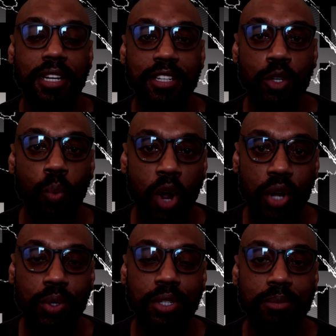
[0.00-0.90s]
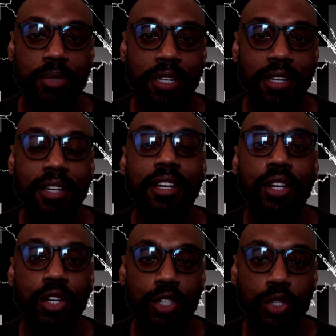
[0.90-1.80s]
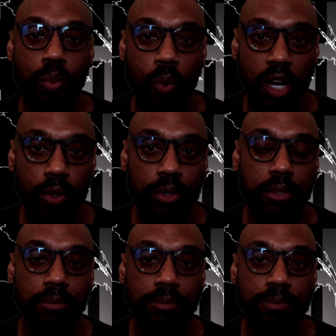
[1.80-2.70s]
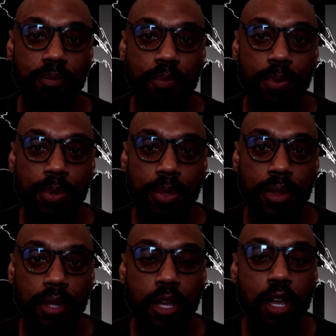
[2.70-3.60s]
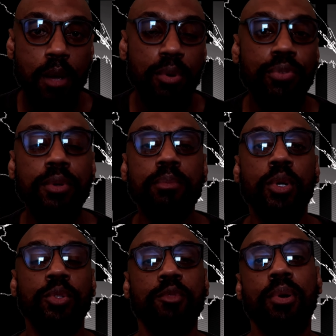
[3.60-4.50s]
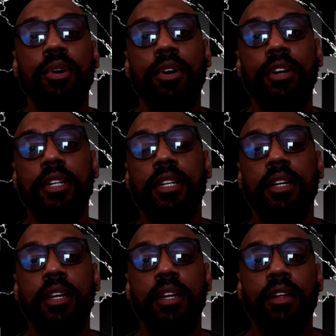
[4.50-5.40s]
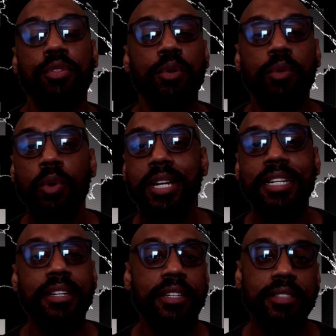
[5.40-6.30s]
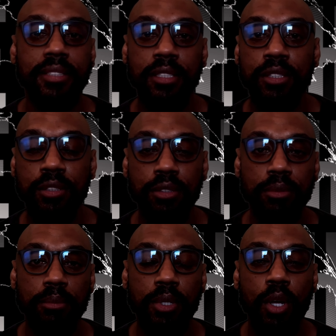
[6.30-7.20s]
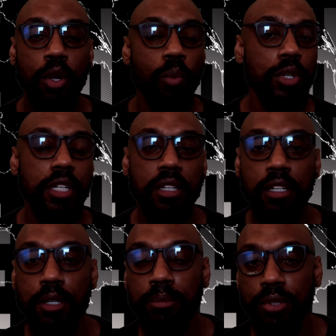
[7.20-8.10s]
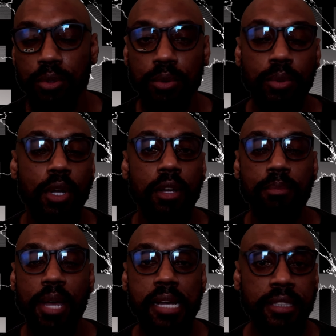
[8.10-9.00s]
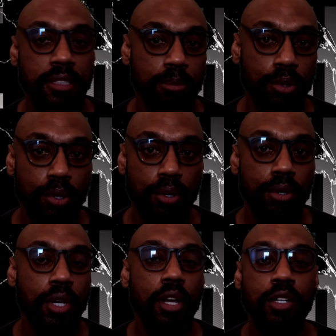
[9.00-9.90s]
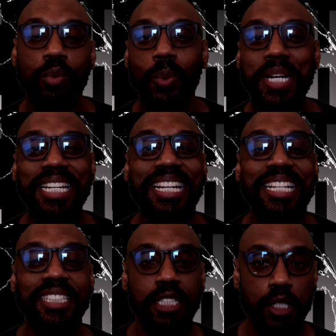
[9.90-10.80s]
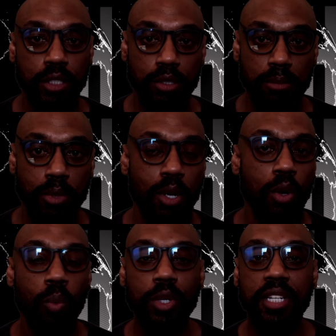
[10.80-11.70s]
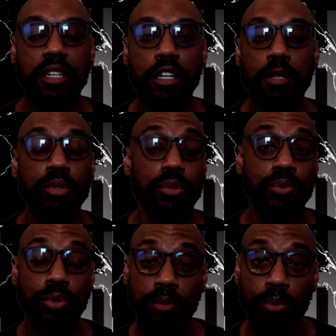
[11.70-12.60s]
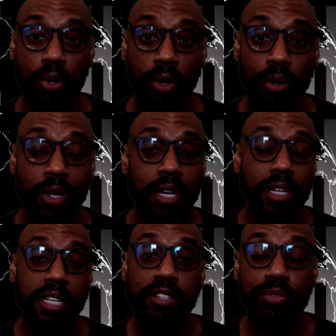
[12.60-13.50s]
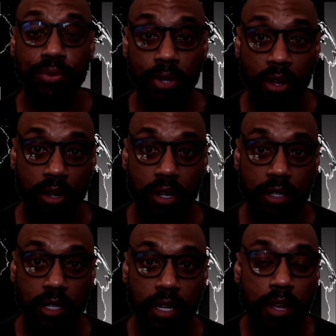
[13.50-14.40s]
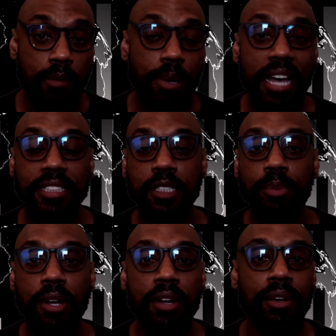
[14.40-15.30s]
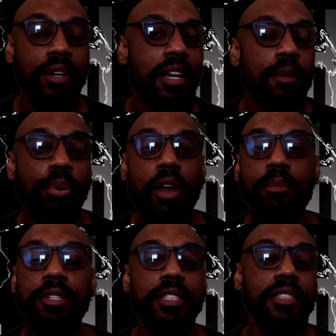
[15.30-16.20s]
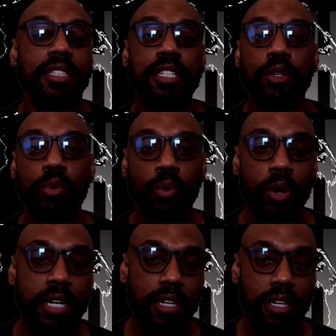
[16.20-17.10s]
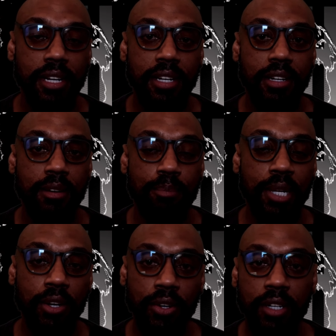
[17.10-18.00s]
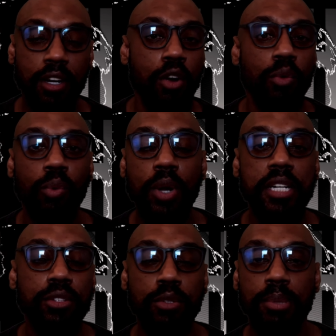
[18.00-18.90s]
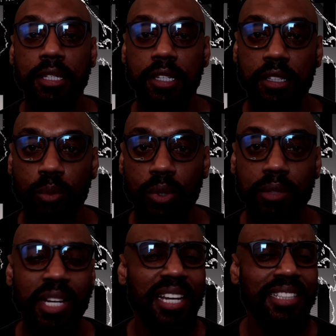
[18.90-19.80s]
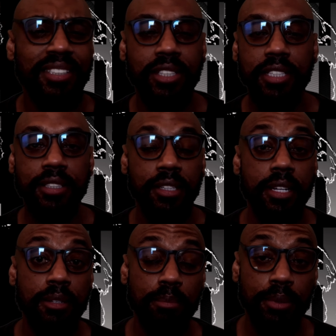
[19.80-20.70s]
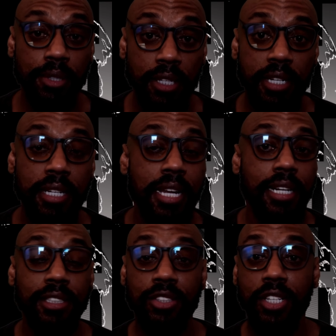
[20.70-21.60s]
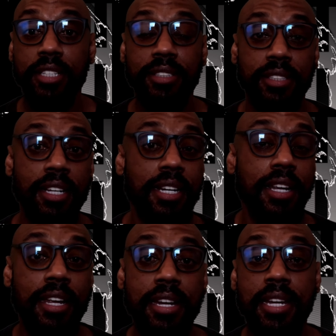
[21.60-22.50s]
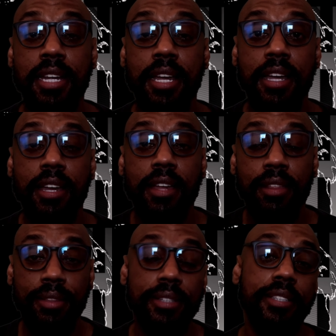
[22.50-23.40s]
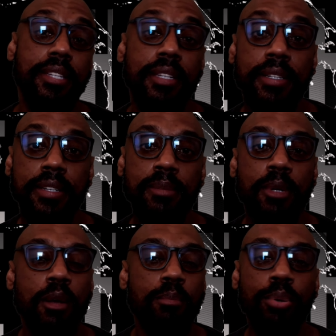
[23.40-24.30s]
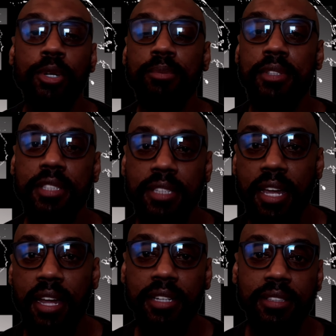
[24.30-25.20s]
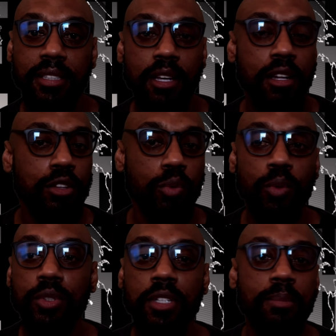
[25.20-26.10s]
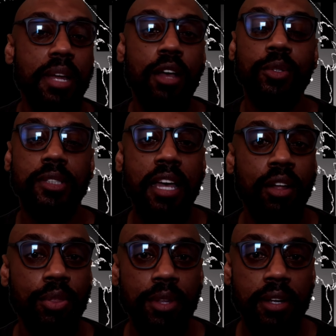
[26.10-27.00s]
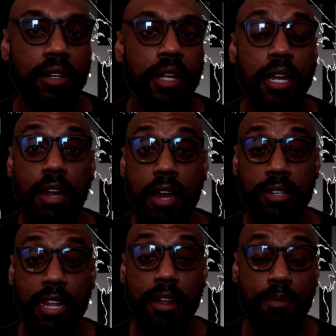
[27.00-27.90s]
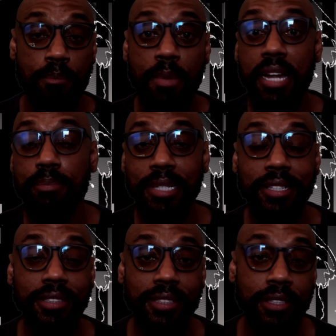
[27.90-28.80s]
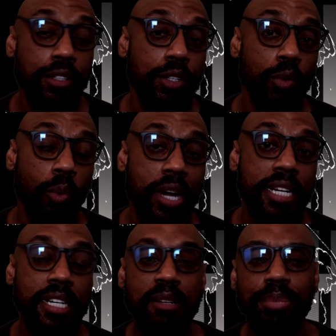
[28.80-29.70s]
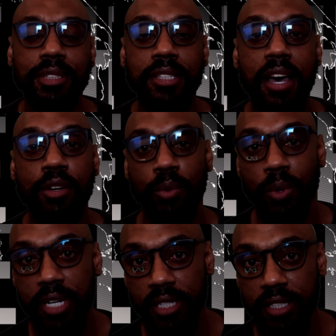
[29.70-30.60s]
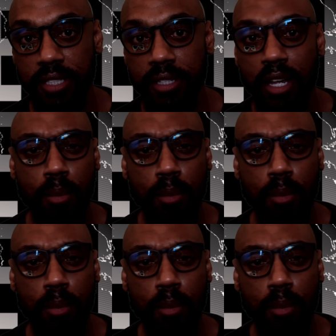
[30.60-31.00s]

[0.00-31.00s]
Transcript: You're welcome. You're welcome. But for the most part, the ranking system when it comes to basketball, the ranking system when it comes to football, it's flawed. Basketball probably doesn't need a rank, period, a rank to begin with. Just let them play. Just say, hey, this team put up the stats, throw something else out there that might be considered a ranking, but it's not a ranking.